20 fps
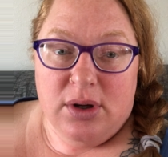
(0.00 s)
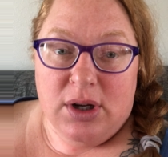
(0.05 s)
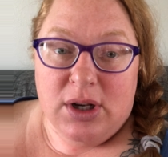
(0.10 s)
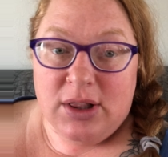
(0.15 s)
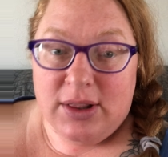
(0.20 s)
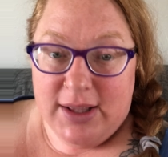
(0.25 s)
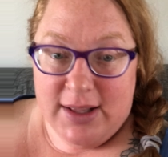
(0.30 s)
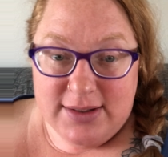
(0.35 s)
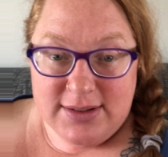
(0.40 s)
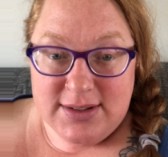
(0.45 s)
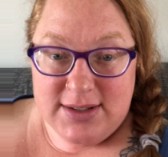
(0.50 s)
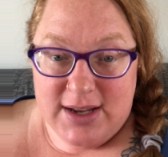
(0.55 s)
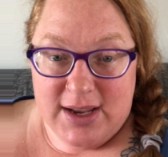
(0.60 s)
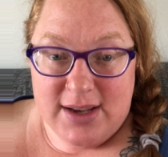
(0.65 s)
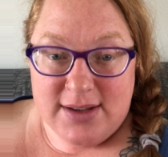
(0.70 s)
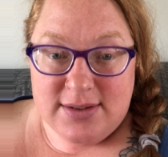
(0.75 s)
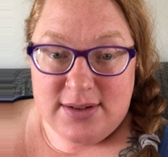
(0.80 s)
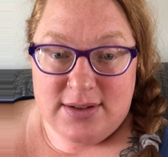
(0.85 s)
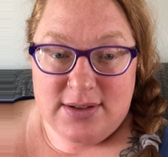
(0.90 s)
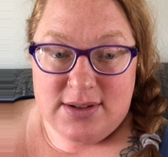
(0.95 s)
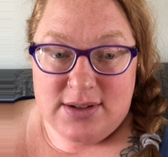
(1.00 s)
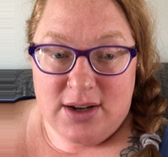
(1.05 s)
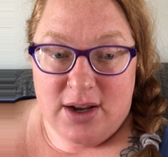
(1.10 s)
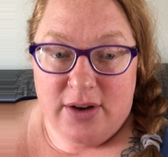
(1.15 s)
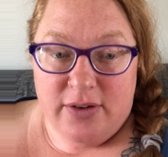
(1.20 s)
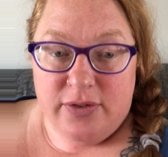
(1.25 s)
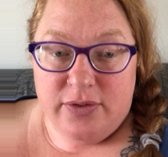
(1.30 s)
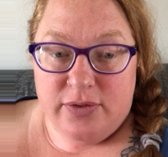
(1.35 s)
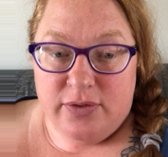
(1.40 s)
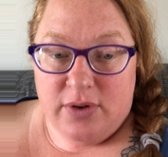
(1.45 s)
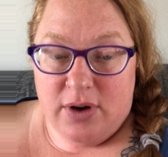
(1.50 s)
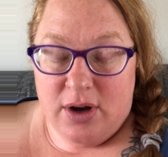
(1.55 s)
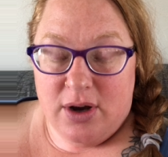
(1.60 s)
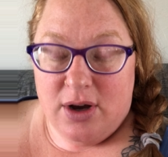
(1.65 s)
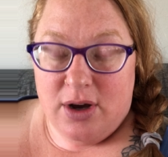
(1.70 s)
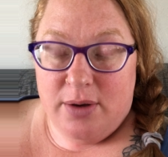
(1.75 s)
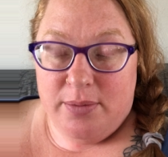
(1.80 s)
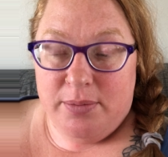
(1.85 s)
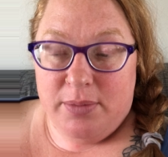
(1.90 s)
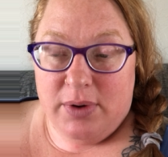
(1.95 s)
cleanse days and stuff.
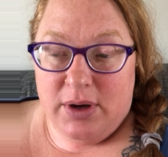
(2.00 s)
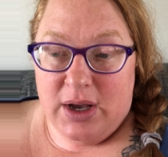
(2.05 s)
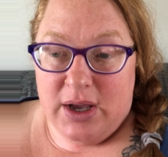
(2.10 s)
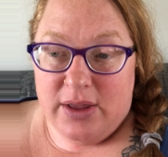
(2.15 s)
Um,